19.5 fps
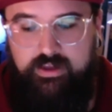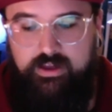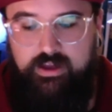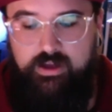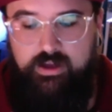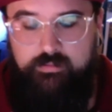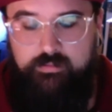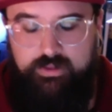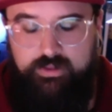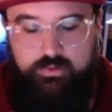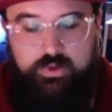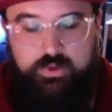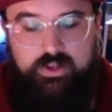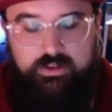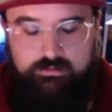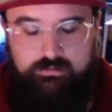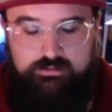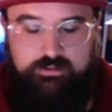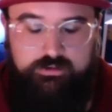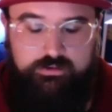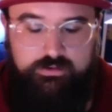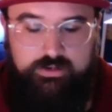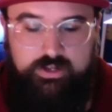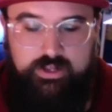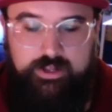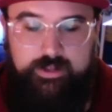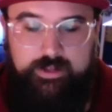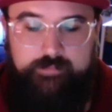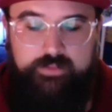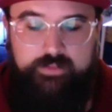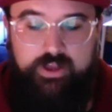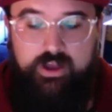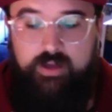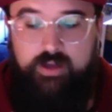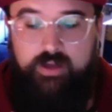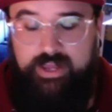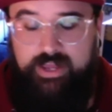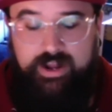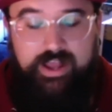between you two.
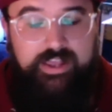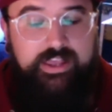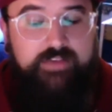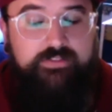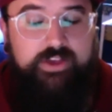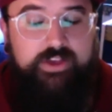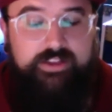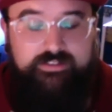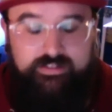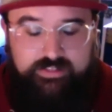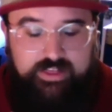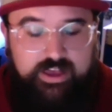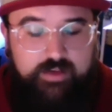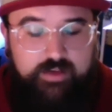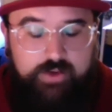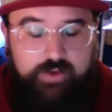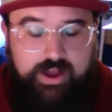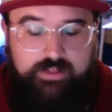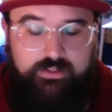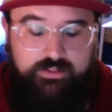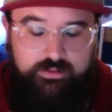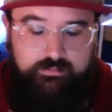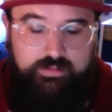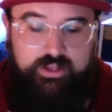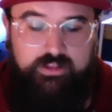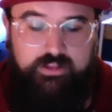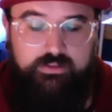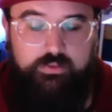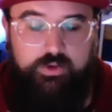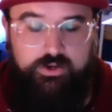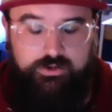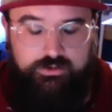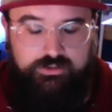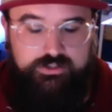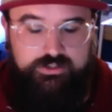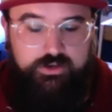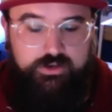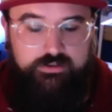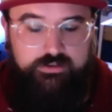And I give that to them rather than being the one who
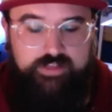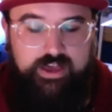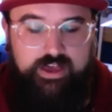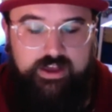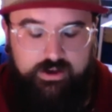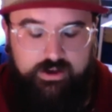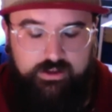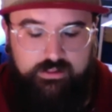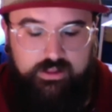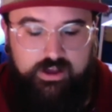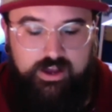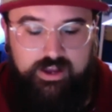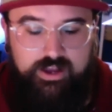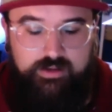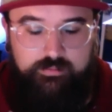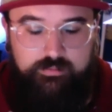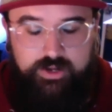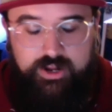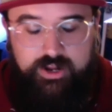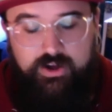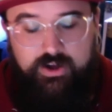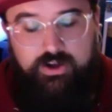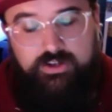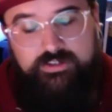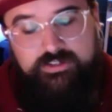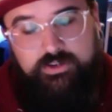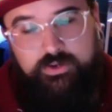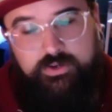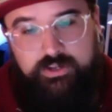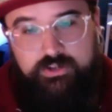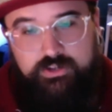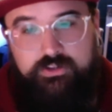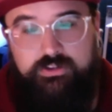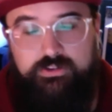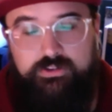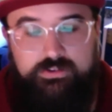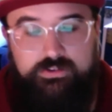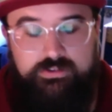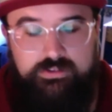shows that online. But I also
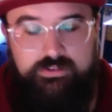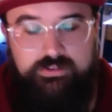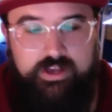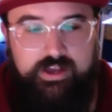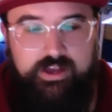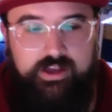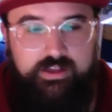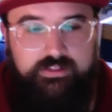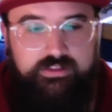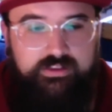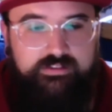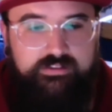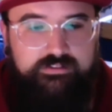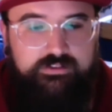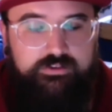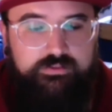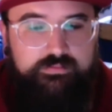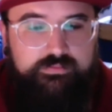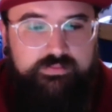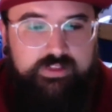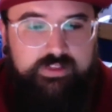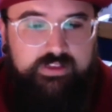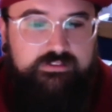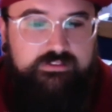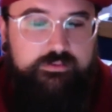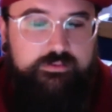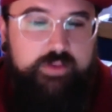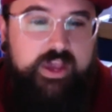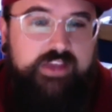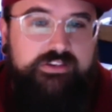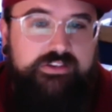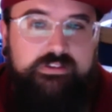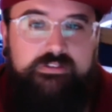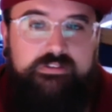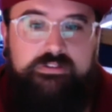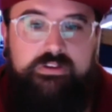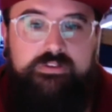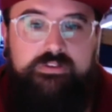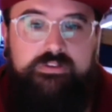include these two pages.
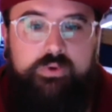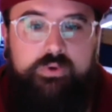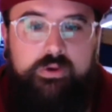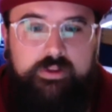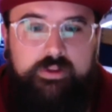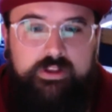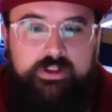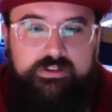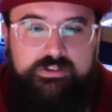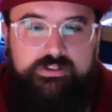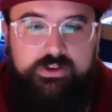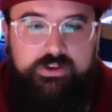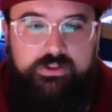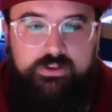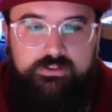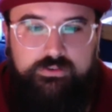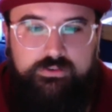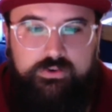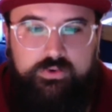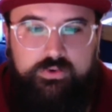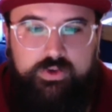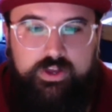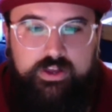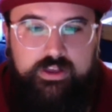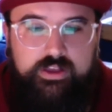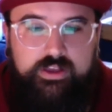So if you want me to show those real quick.